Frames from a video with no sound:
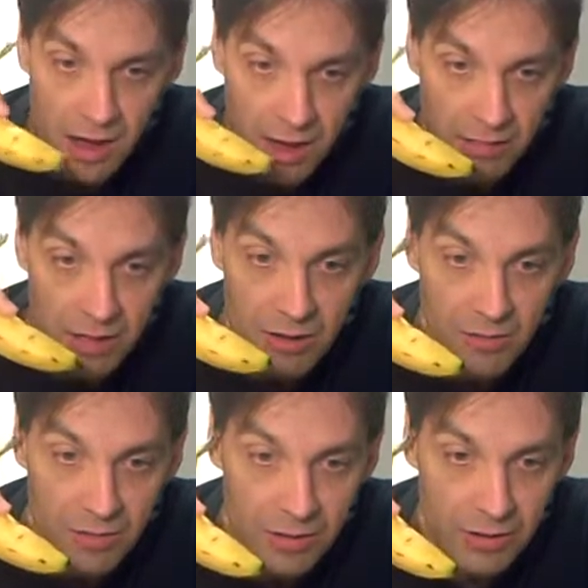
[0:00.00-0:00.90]

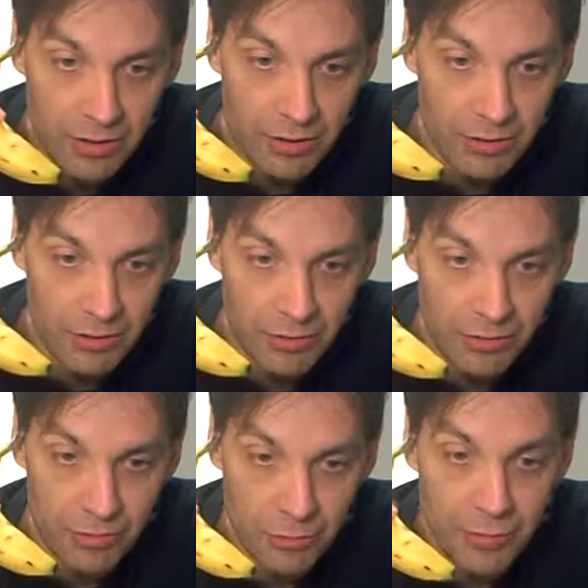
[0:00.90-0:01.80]
Hello?
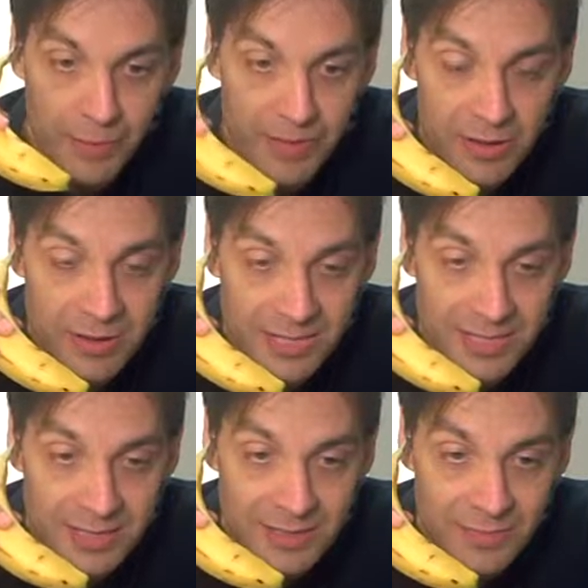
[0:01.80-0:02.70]
Looney Bins?
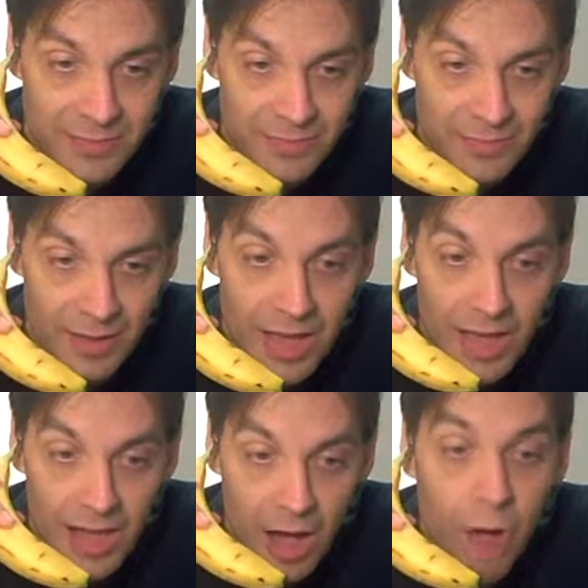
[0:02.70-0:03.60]

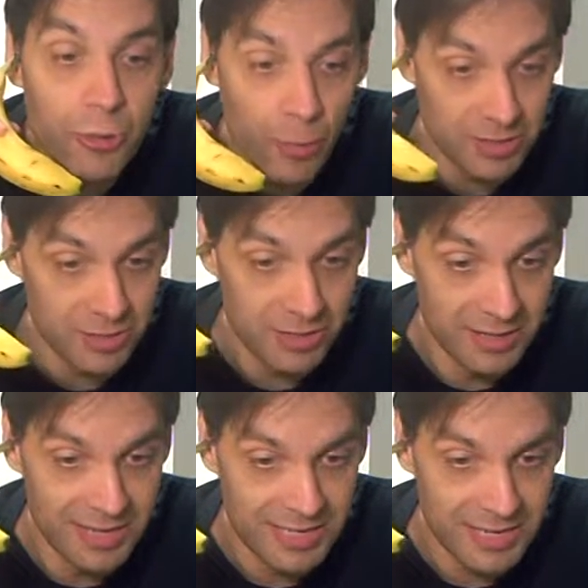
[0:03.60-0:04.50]
Oh, you want to talk to
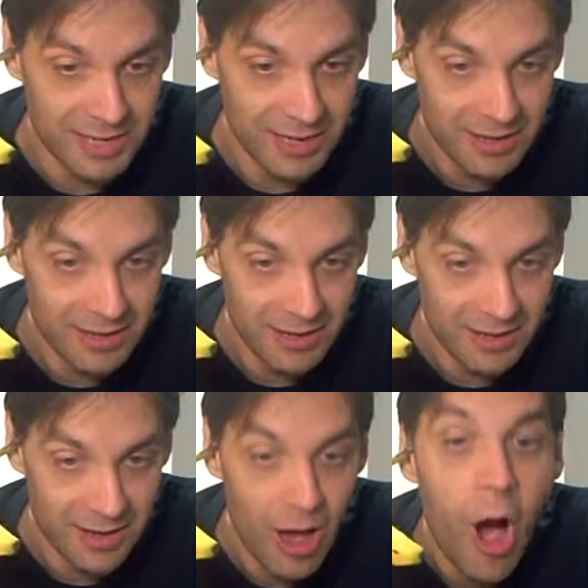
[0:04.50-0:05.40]
Lisa?
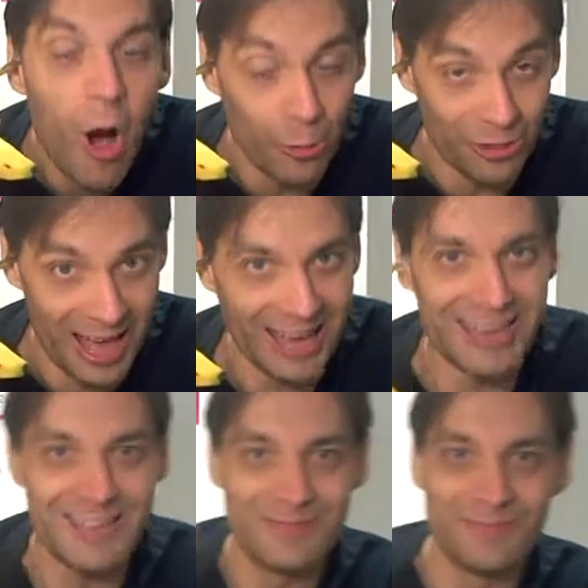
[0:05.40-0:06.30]
Hold on.
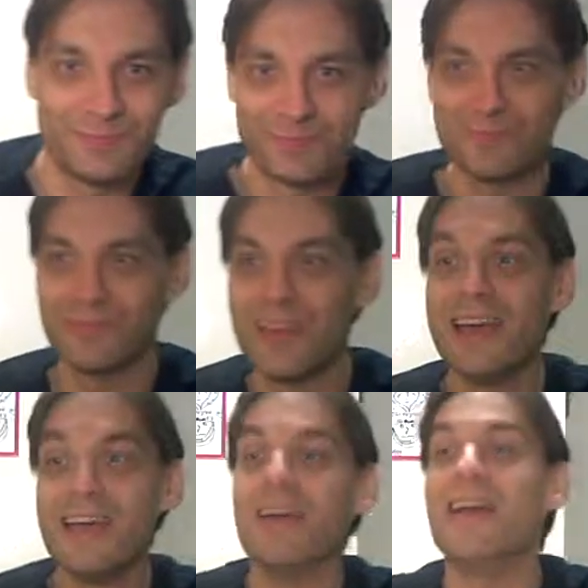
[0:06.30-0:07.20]

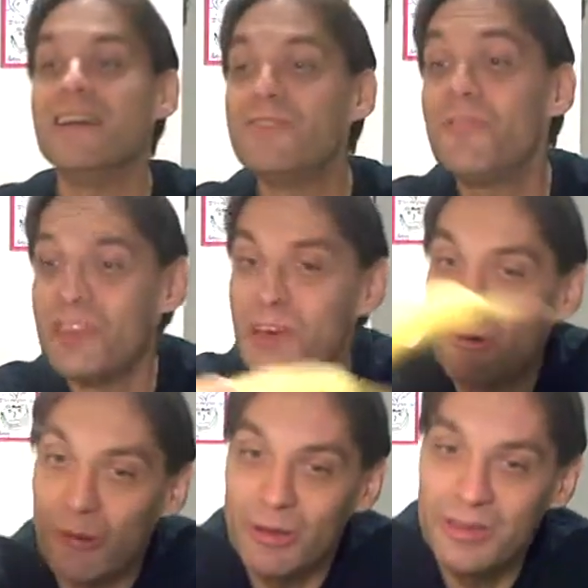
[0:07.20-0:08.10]
Here, it's for you.